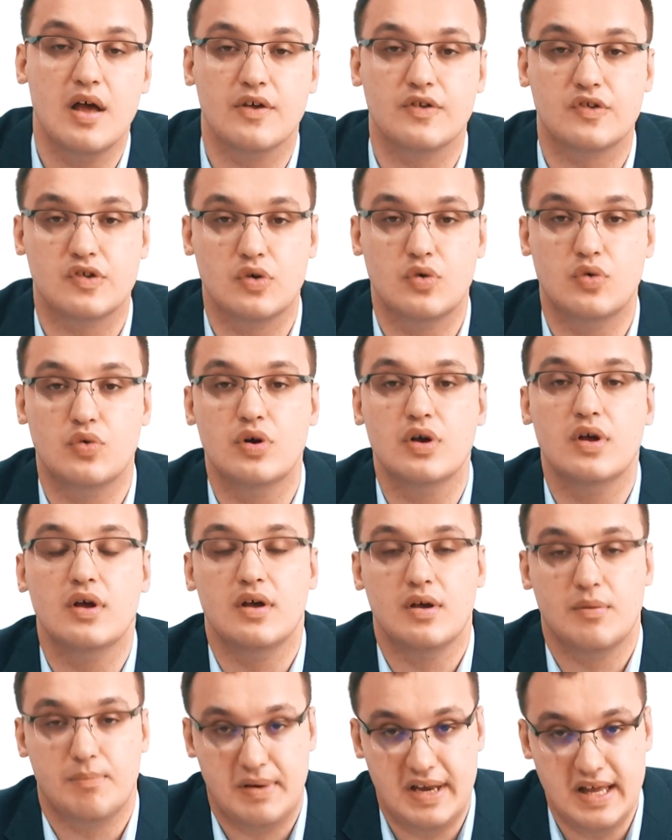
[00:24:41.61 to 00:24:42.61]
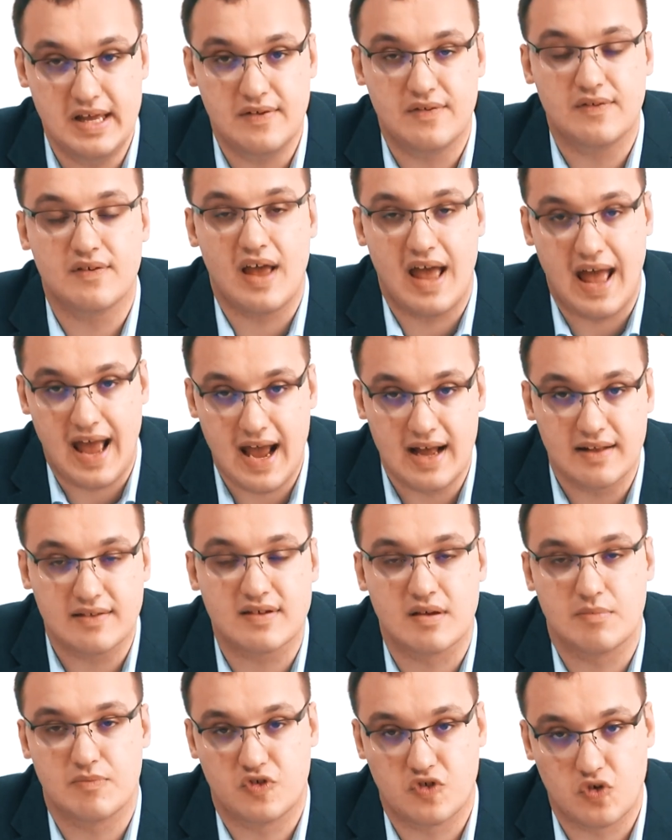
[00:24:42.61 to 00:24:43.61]
So please add
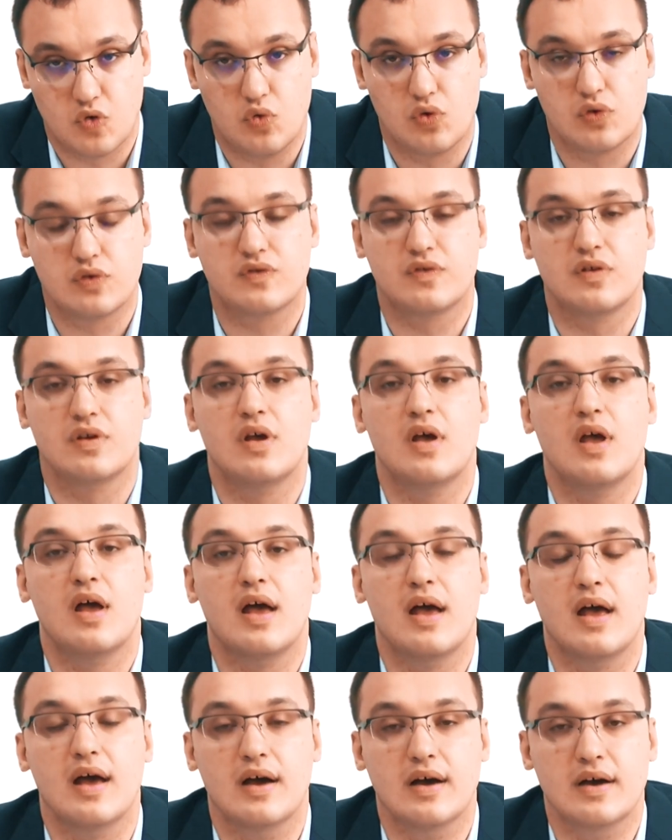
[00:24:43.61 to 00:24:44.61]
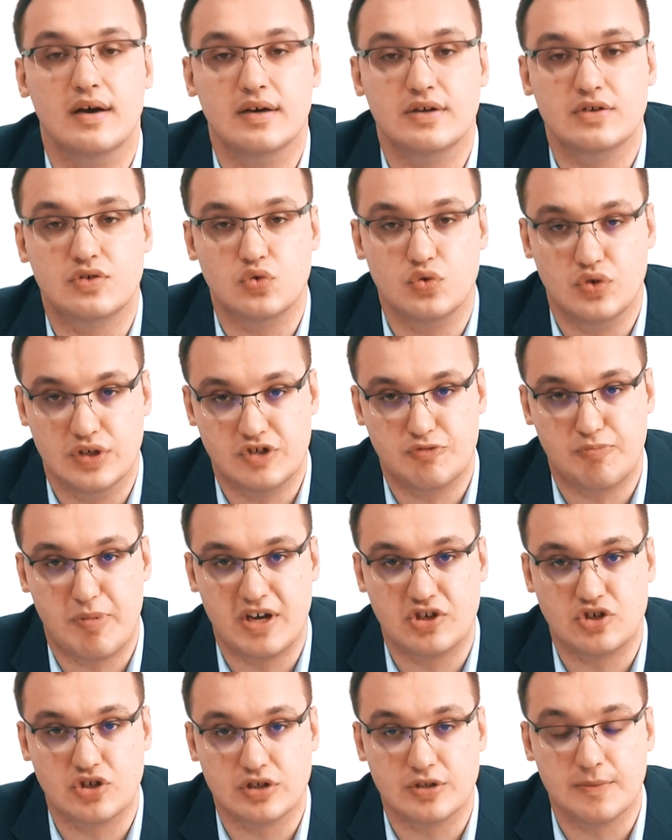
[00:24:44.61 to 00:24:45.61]
some salt uh, to this
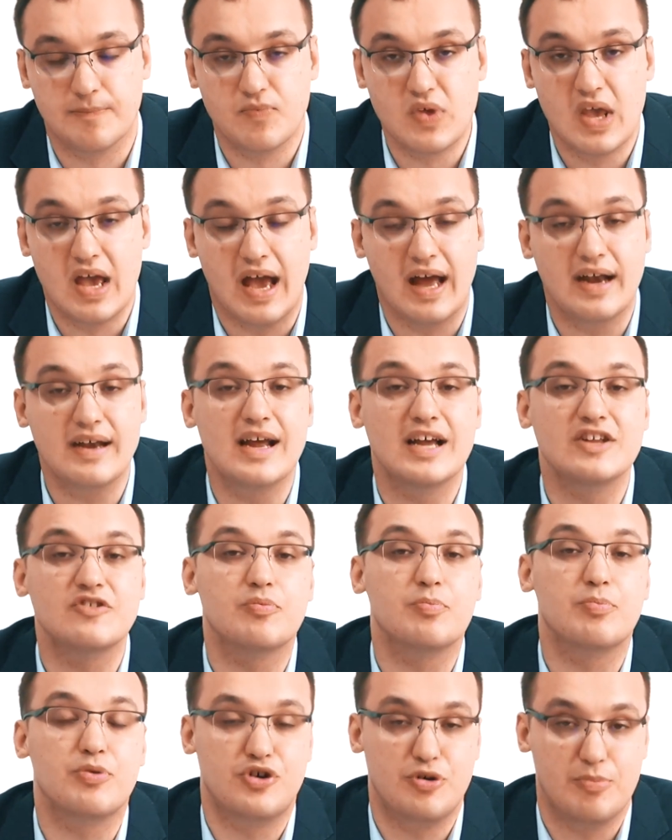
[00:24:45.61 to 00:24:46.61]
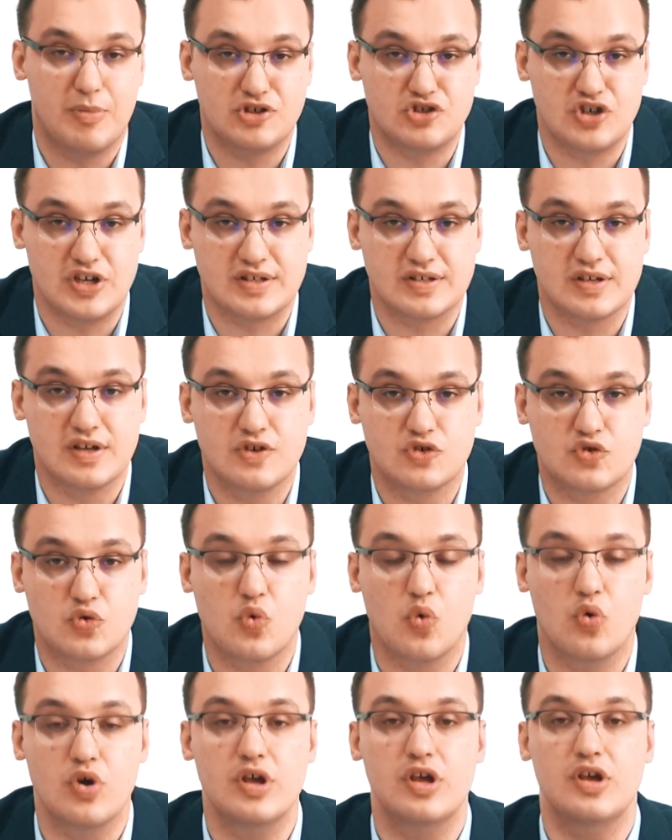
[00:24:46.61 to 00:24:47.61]
patient. And that's pretty much it.
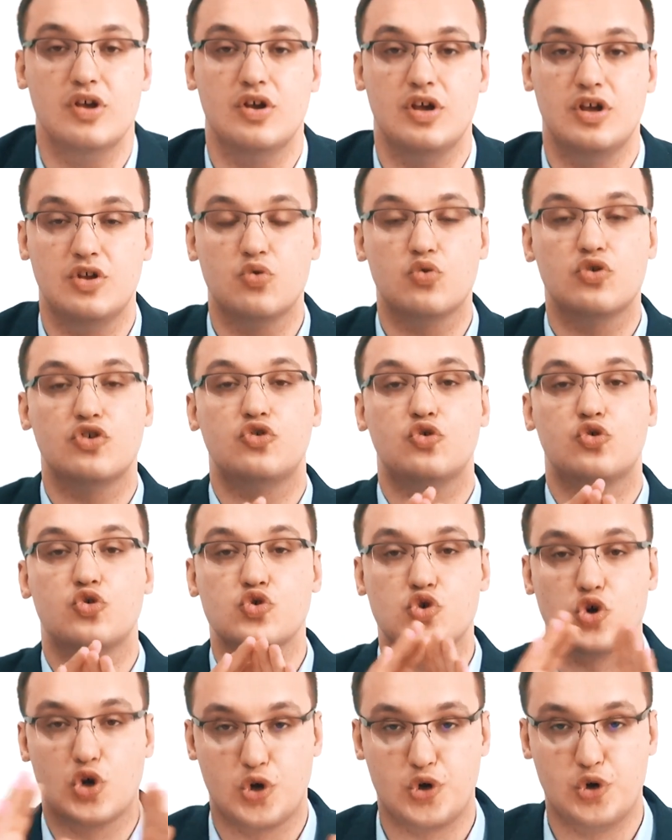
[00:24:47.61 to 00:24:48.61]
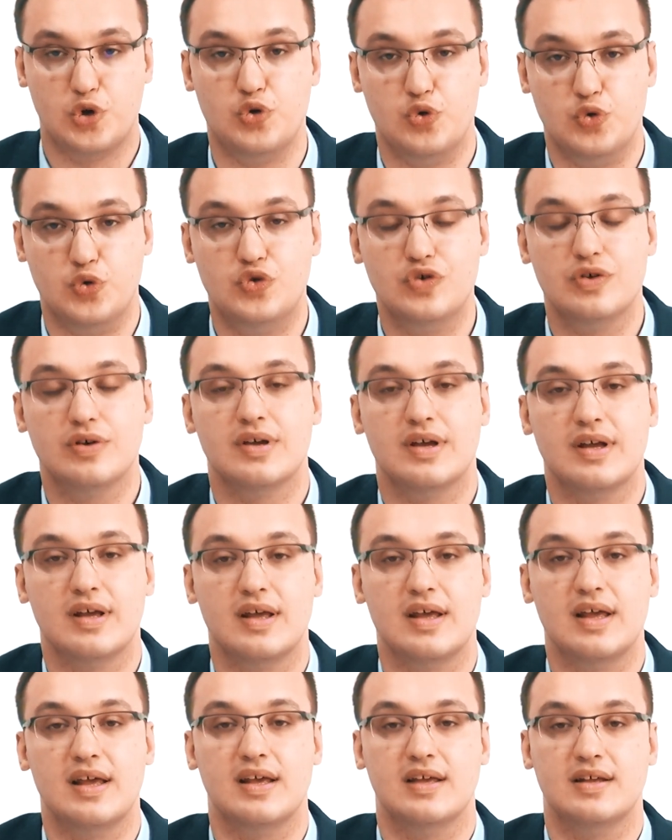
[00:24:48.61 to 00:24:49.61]
So in order to conclude,
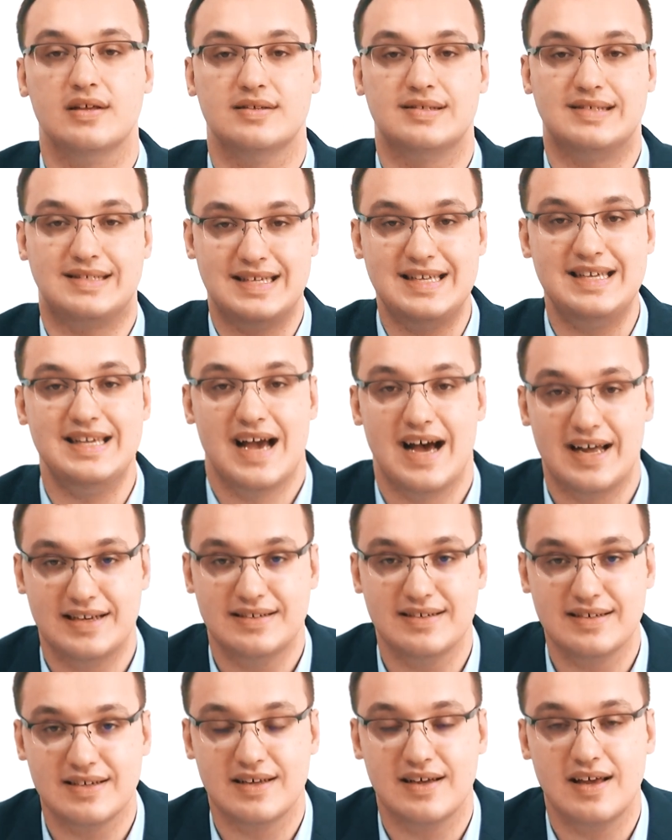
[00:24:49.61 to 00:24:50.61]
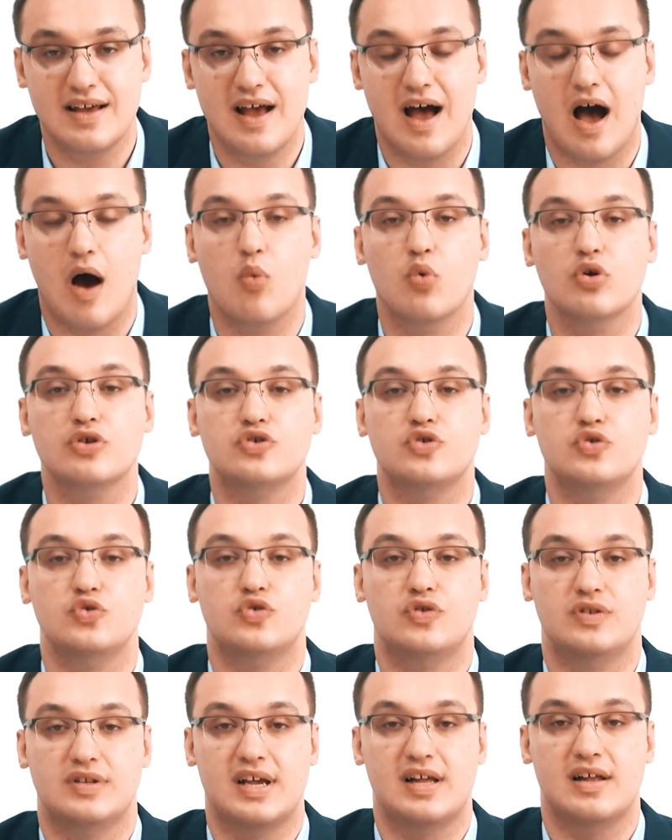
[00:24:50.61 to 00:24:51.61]
SIAD, I want to
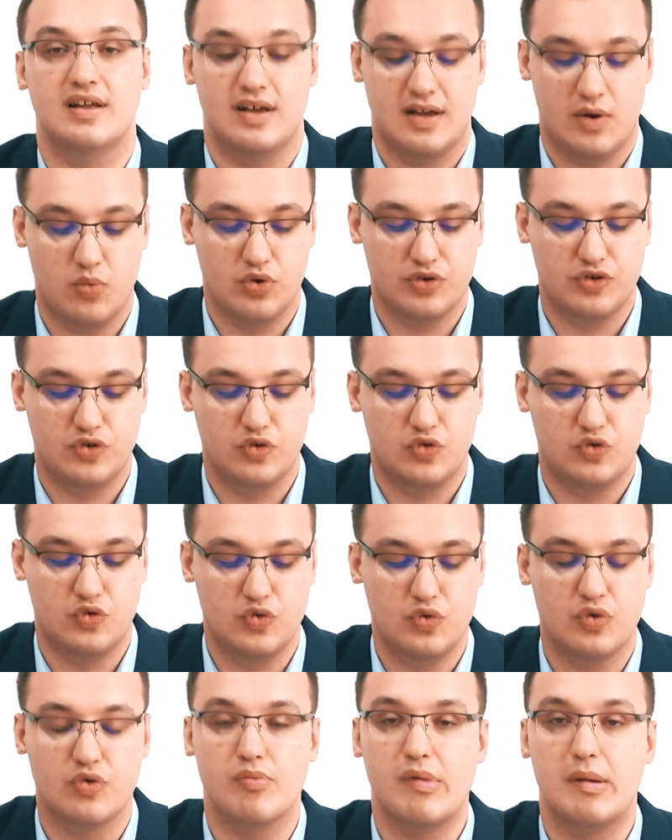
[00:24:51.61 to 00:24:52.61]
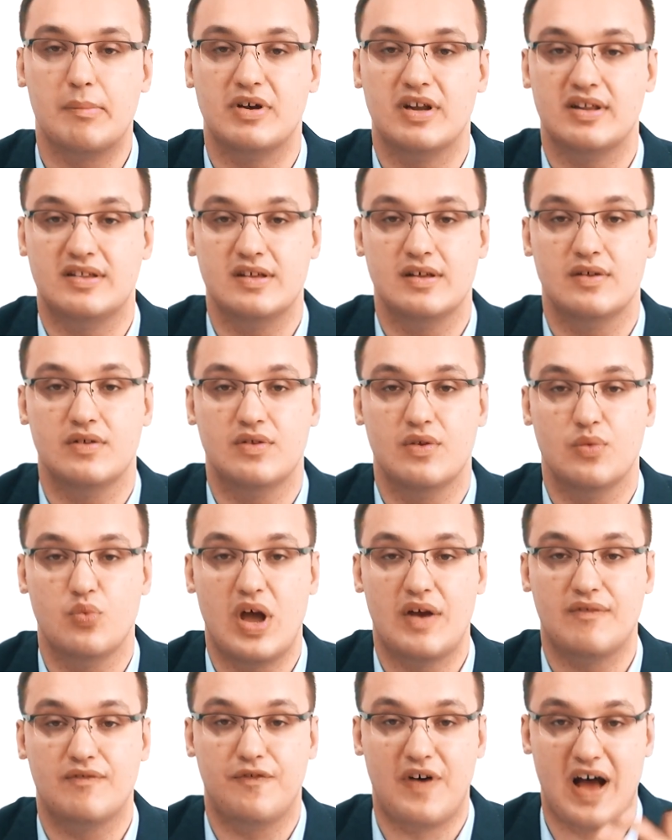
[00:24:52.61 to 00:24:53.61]
tell I want you to remember that
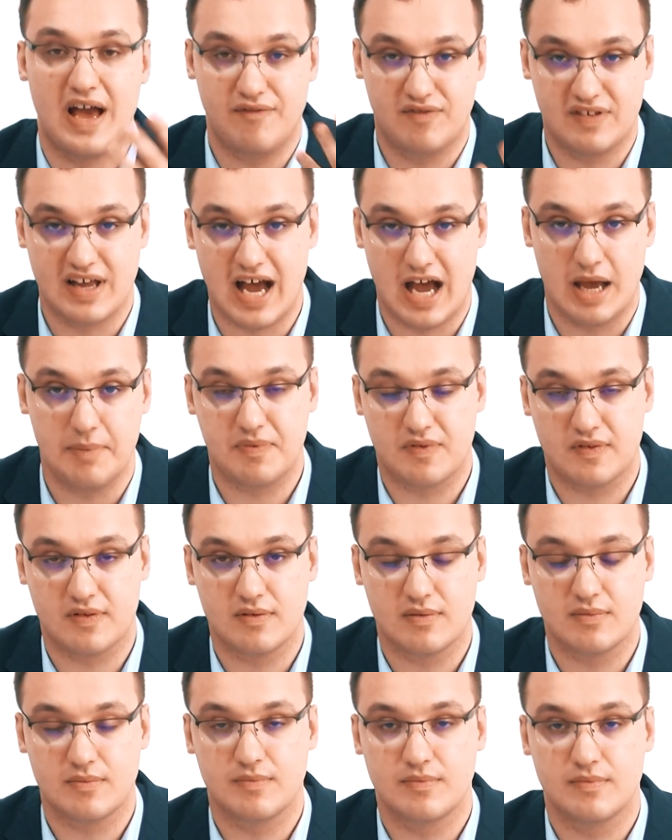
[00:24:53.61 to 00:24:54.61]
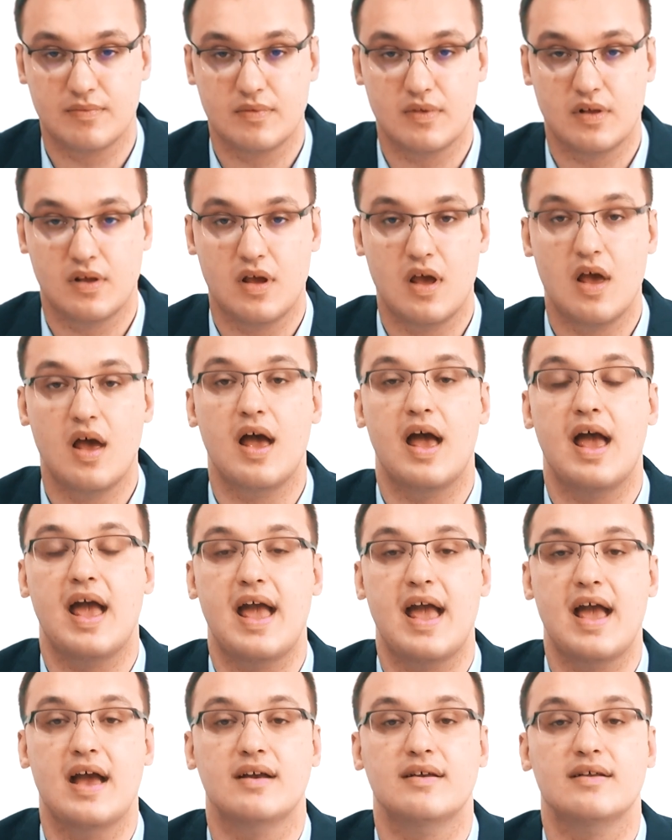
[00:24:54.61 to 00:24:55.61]
we have five types
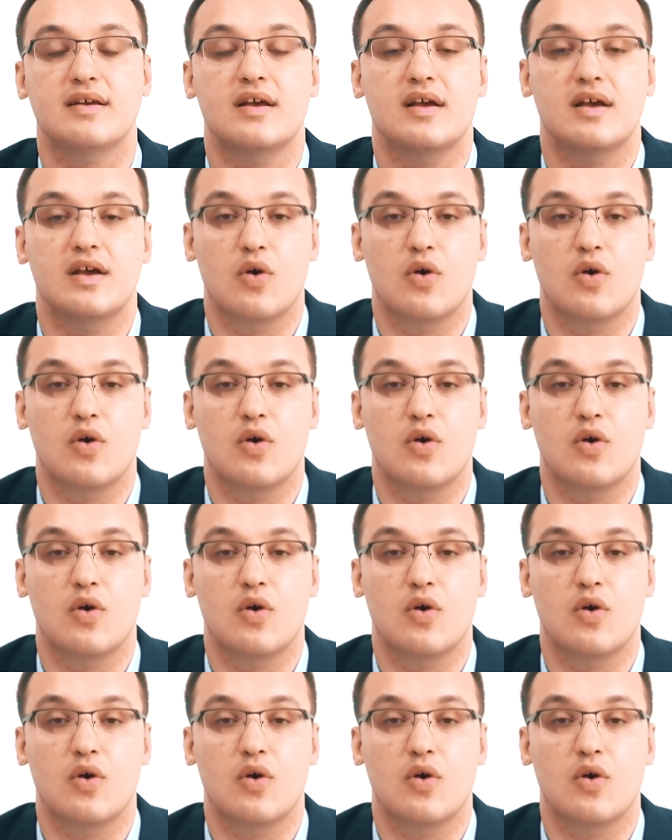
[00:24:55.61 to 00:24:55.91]
and